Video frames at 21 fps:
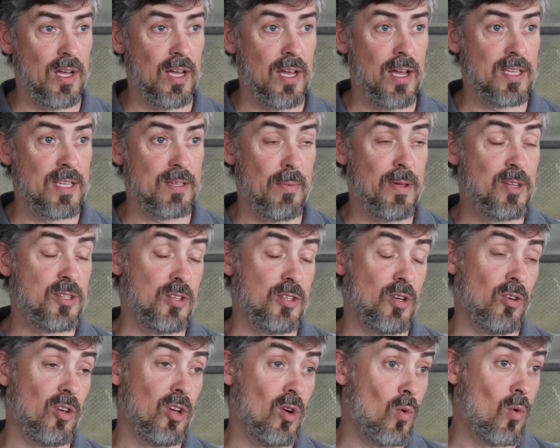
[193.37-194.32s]
As I mentioned
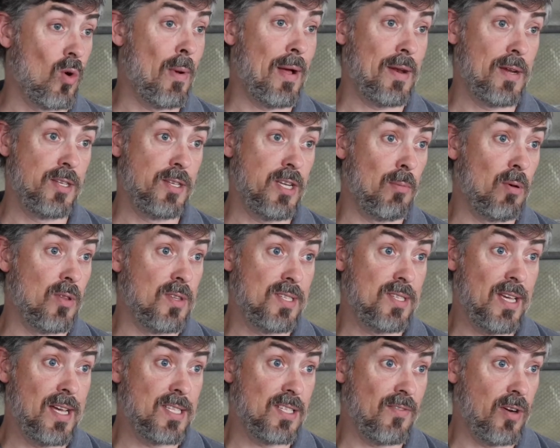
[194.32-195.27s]
earlier, we're about to double the
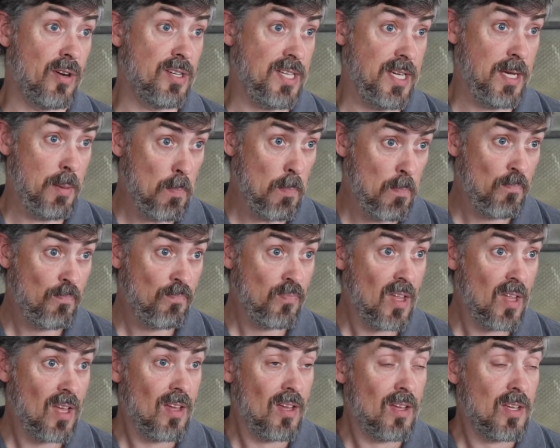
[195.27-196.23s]
size of our team.
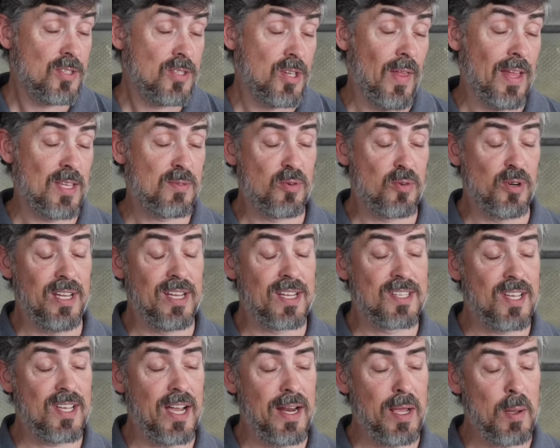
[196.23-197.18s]
So that's pretty
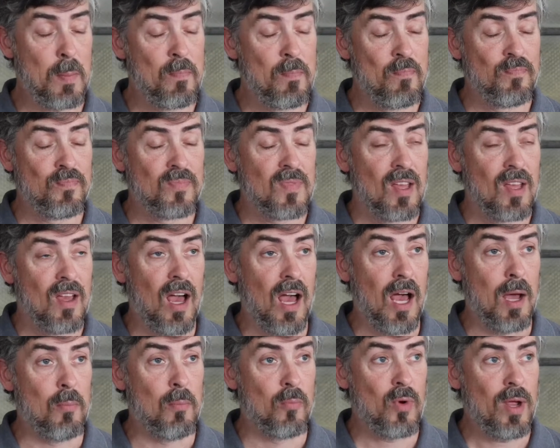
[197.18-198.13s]
exciting.
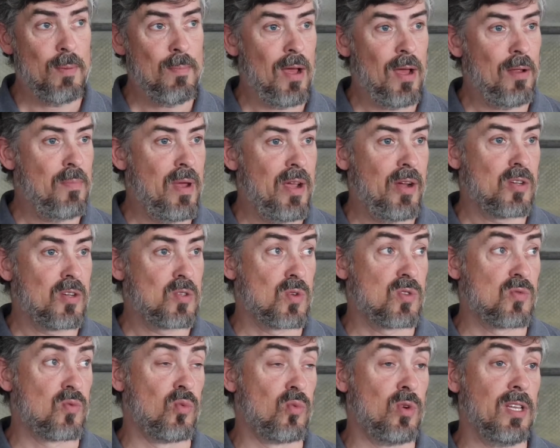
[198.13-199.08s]
Red Mountain Makers
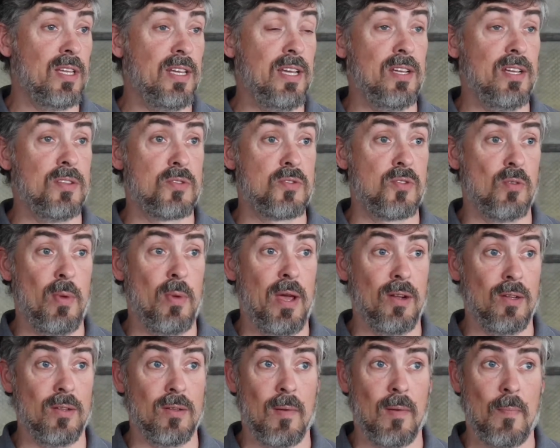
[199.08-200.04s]
was really
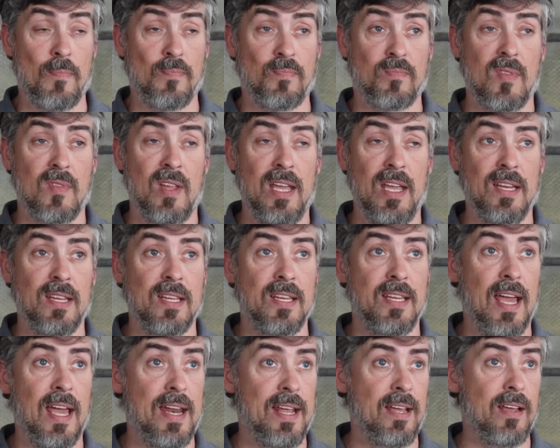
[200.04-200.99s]
instrumental in
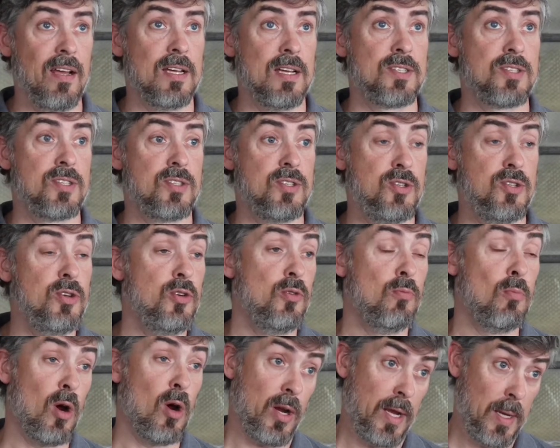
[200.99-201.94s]
getting us to
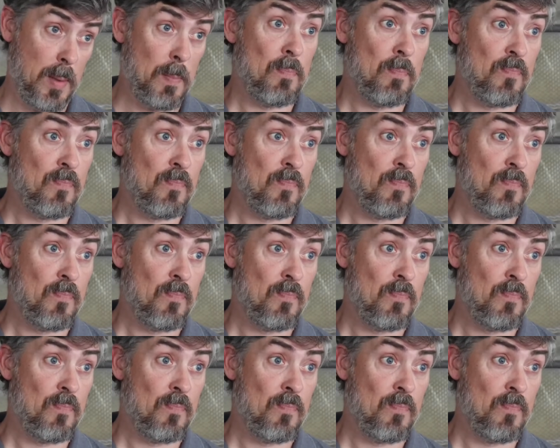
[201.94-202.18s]
market.